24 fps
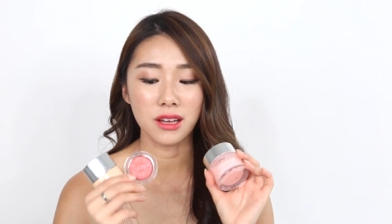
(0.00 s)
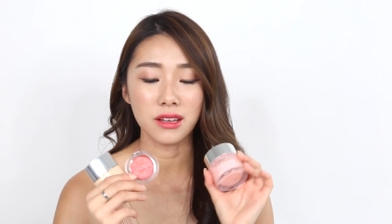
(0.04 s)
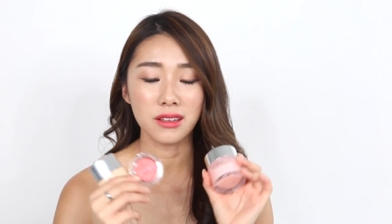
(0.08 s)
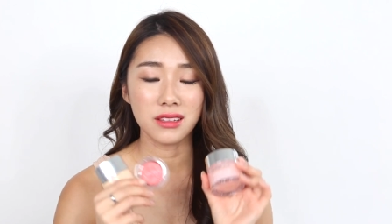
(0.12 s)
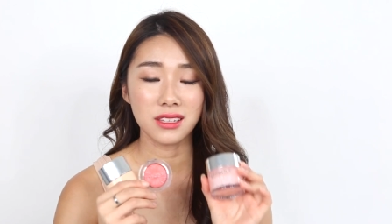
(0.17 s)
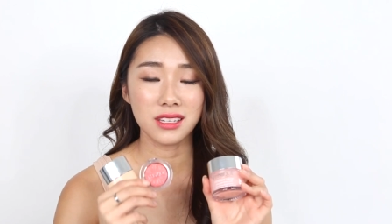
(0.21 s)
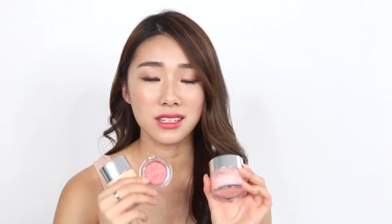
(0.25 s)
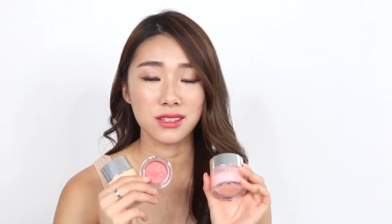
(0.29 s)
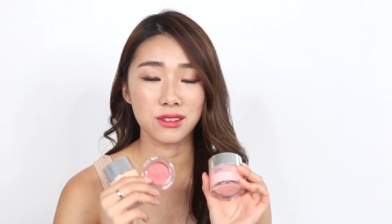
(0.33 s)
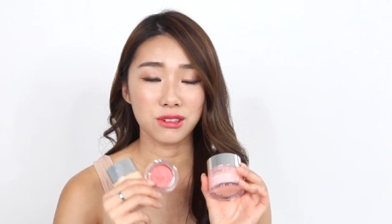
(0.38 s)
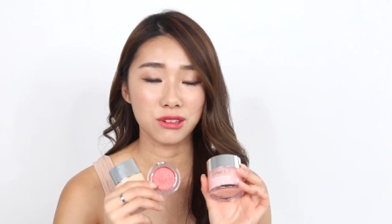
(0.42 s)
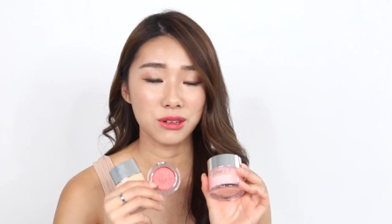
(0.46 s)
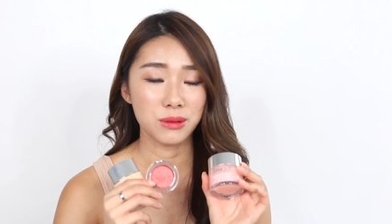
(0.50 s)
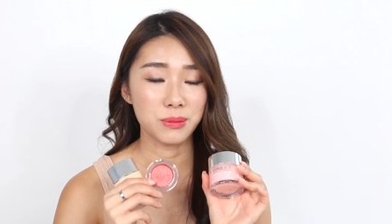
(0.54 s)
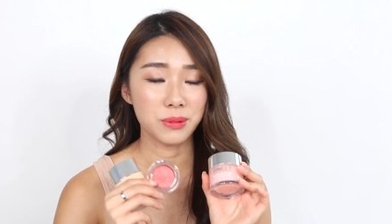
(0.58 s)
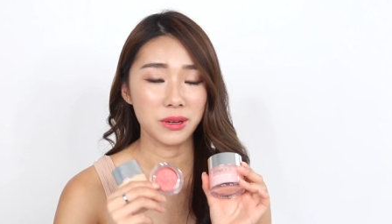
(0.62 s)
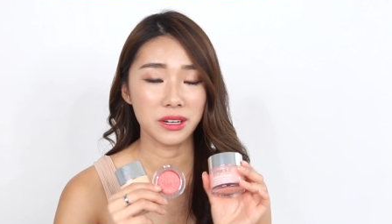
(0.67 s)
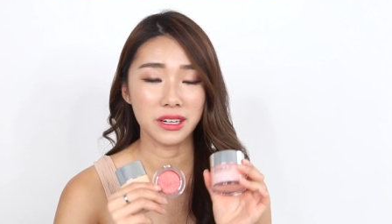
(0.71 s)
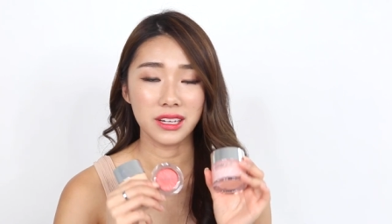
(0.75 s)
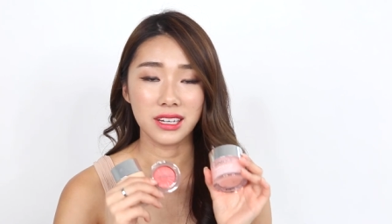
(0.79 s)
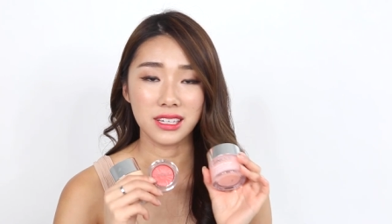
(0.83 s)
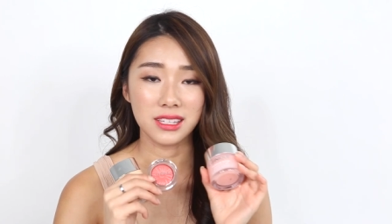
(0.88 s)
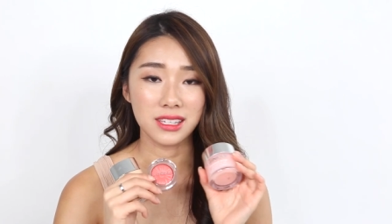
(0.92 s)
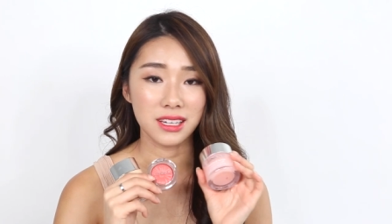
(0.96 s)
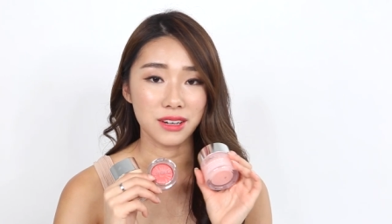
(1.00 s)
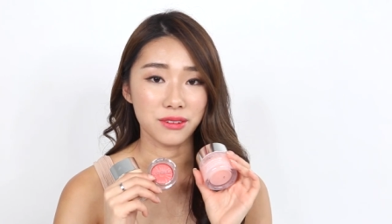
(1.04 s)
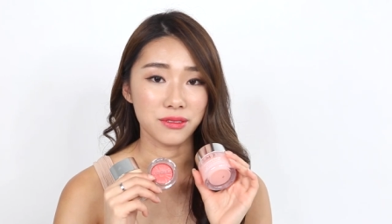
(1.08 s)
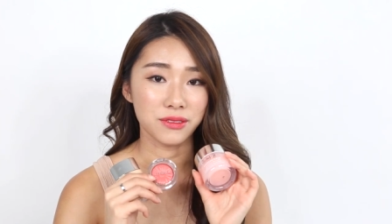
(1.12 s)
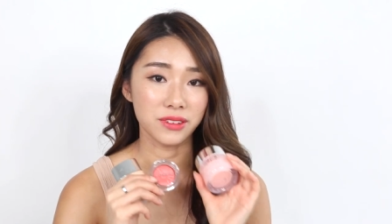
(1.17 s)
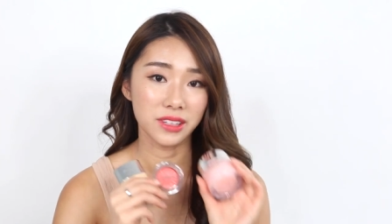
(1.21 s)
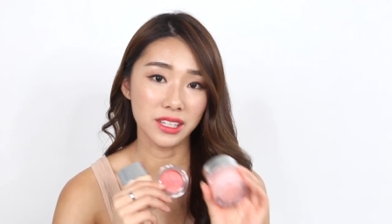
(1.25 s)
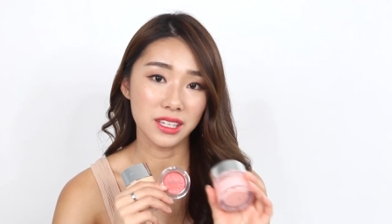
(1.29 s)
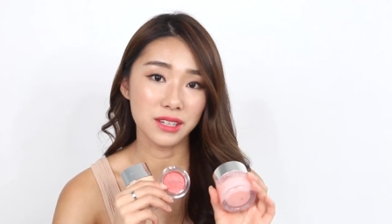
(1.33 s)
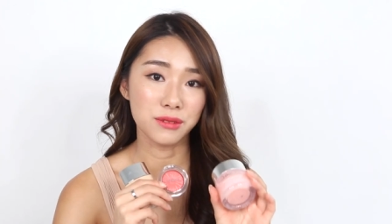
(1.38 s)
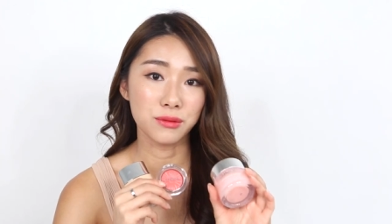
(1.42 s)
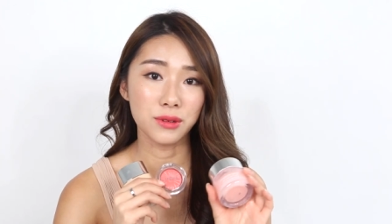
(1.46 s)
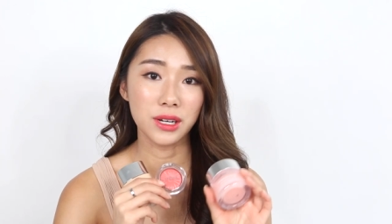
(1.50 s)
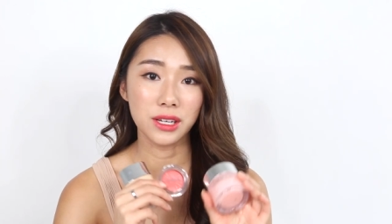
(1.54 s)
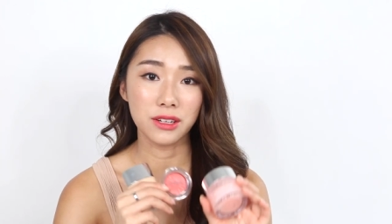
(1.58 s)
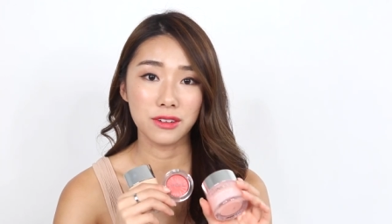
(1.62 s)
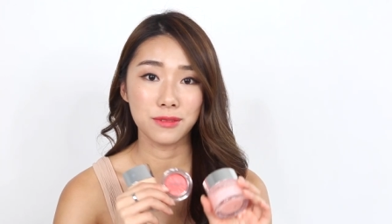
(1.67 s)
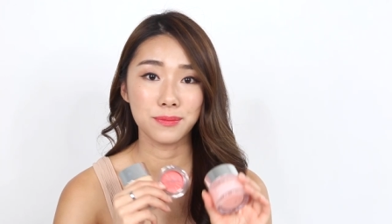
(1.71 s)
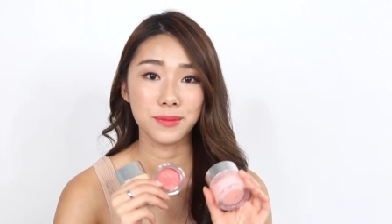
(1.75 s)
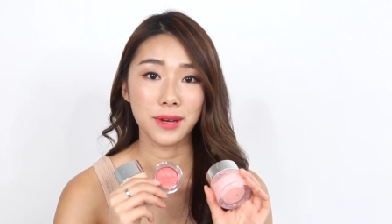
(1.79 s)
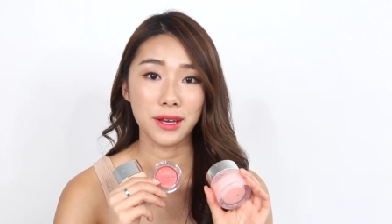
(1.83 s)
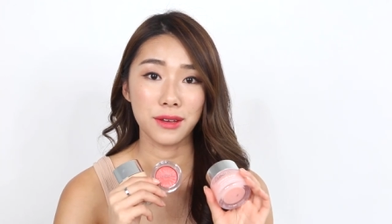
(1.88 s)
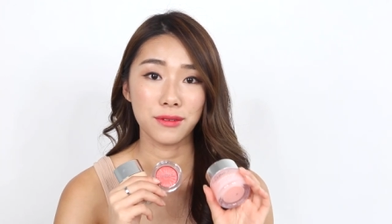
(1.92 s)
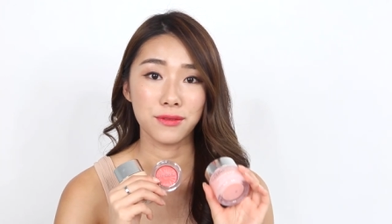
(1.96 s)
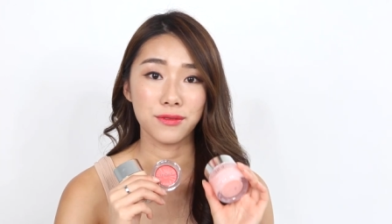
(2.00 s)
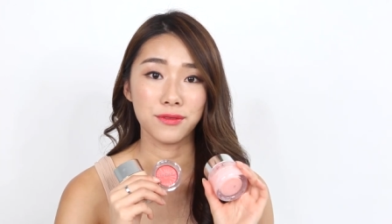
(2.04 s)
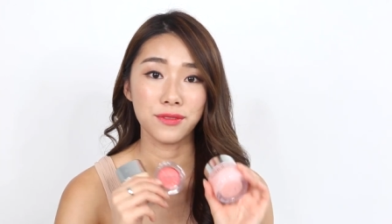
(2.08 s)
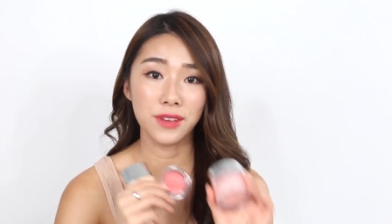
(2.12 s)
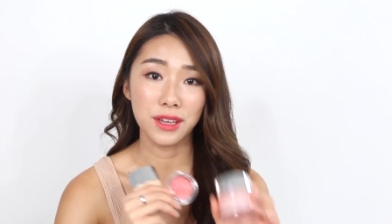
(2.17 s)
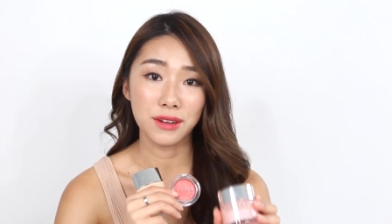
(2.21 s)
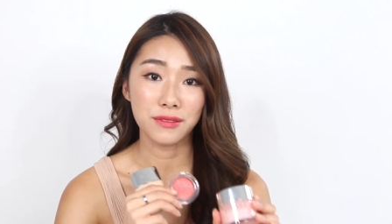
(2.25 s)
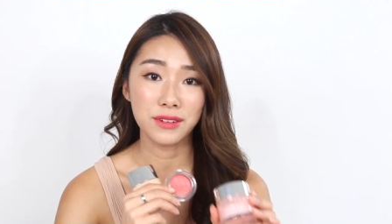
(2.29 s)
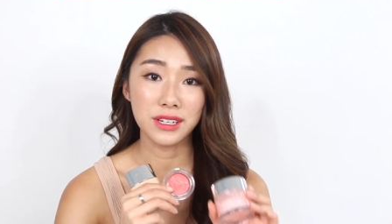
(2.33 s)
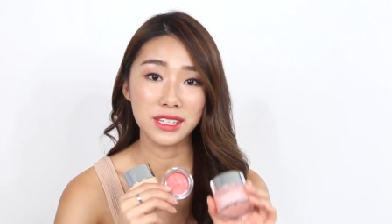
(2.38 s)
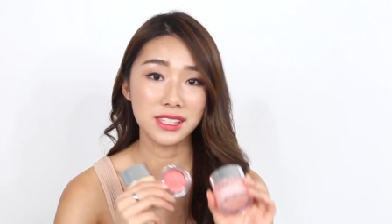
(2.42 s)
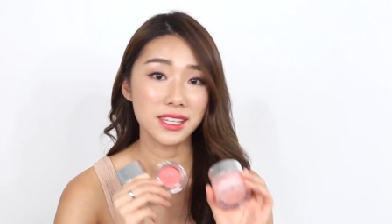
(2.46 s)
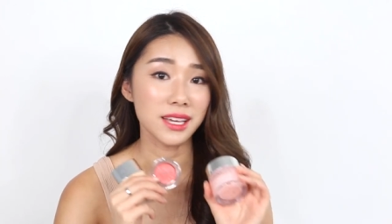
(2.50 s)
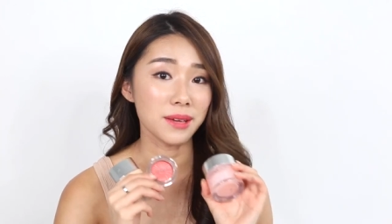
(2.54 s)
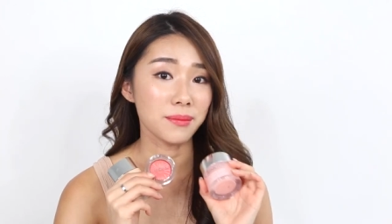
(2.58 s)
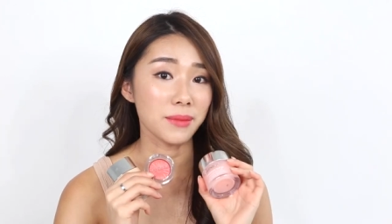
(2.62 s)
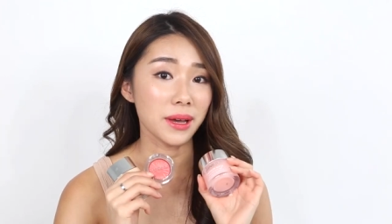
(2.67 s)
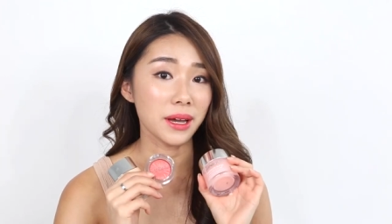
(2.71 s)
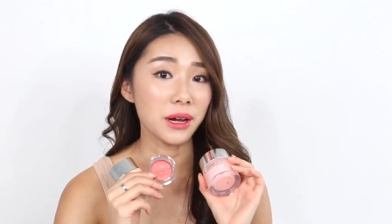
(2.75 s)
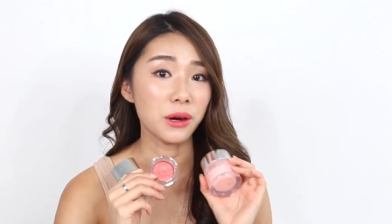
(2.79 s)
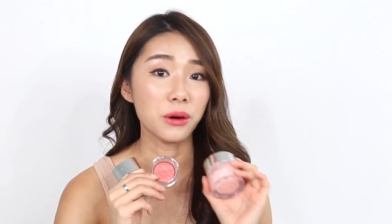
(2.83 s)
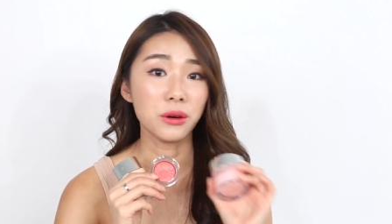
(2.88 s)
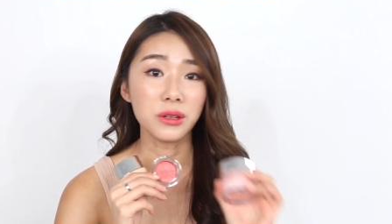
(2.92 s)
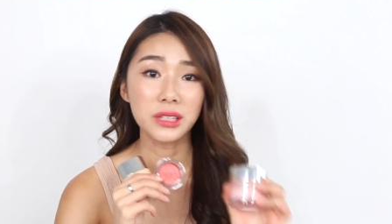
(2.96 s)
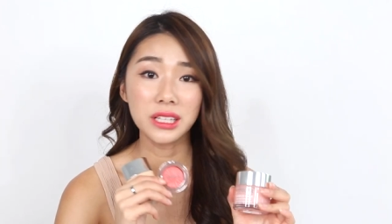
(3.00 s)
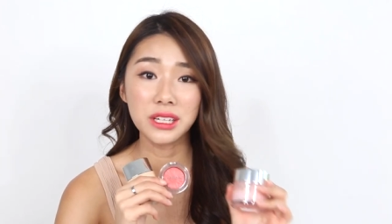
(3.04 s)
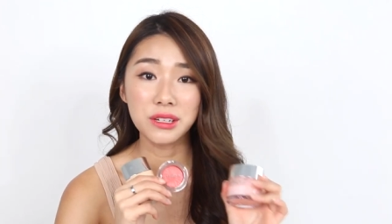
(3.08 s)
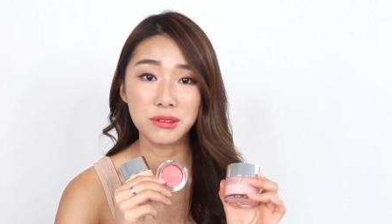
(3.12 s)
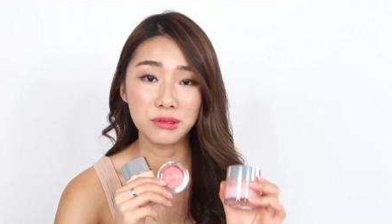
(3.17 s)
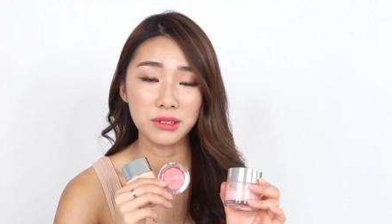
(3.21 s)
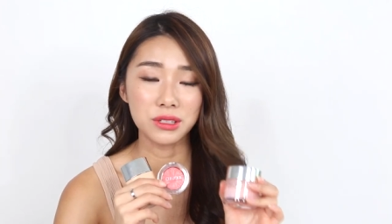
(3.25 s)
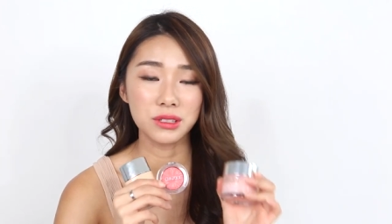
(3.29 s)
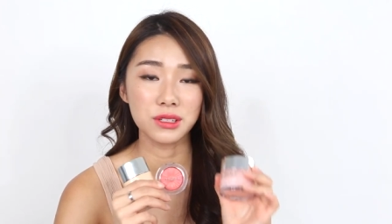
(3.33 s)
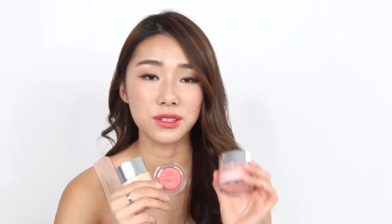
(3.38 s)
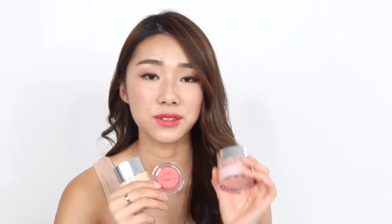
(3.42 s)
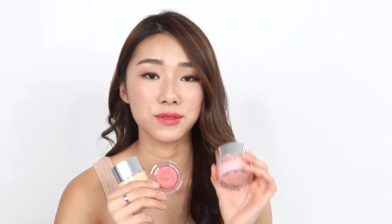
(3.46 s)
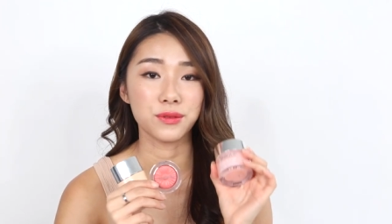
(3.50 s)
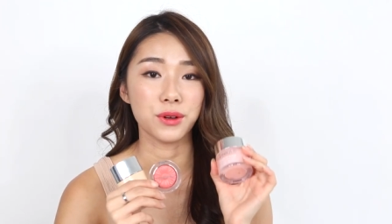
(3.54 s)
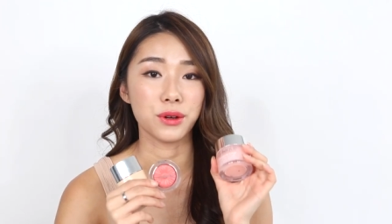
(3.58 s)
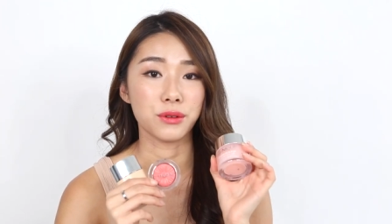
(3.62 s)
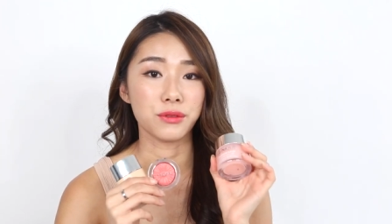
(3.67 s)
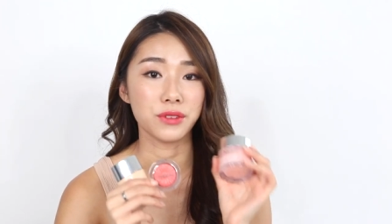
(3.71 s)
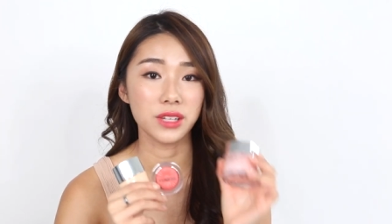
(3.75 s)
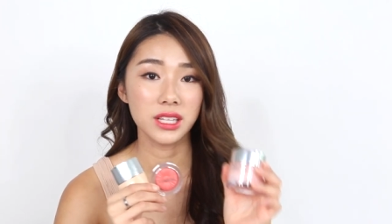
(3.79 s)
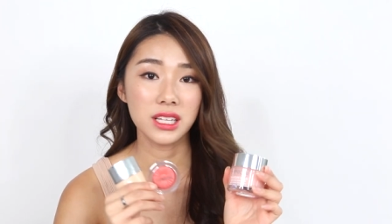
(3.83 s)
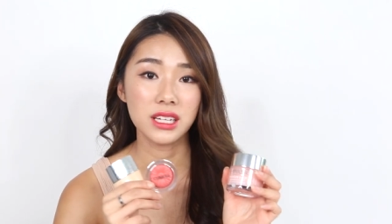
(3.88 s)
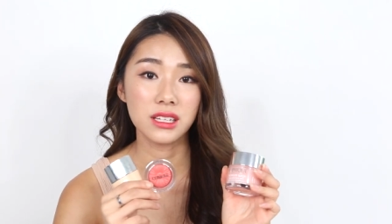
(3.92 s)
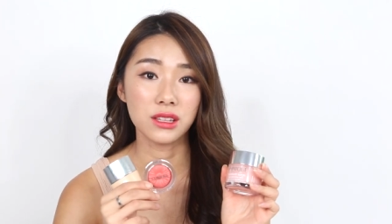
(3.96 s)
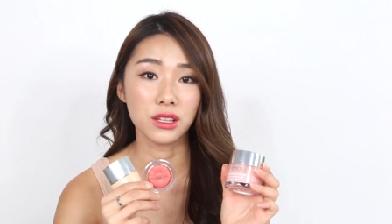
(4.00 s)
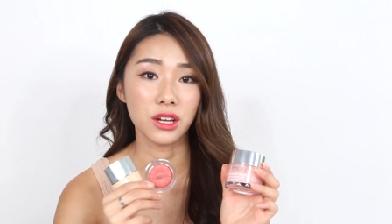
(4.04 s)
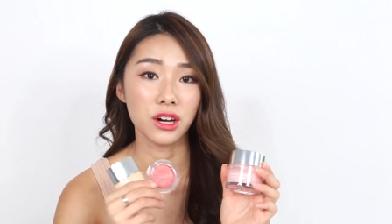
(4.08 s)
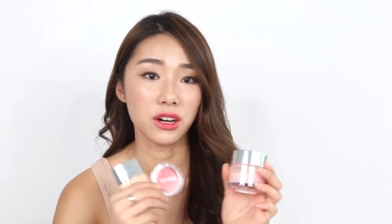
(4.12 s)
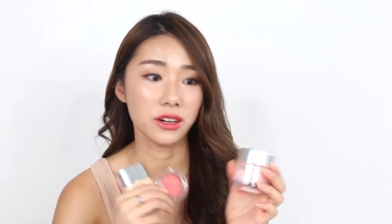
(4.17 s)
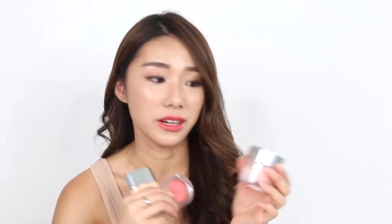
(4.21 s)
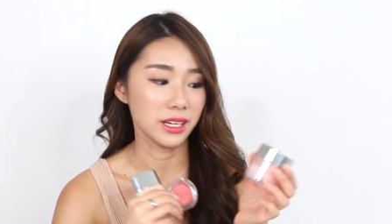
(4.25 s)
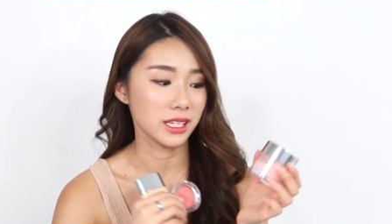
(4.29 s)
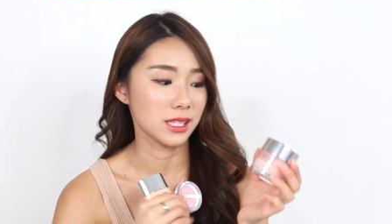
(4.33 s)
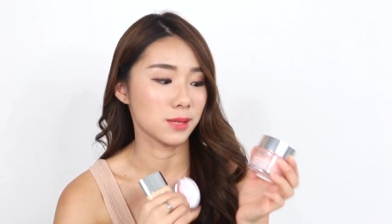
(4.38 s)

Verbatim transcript: all these three products are really one of my favorites and my holy grails for really long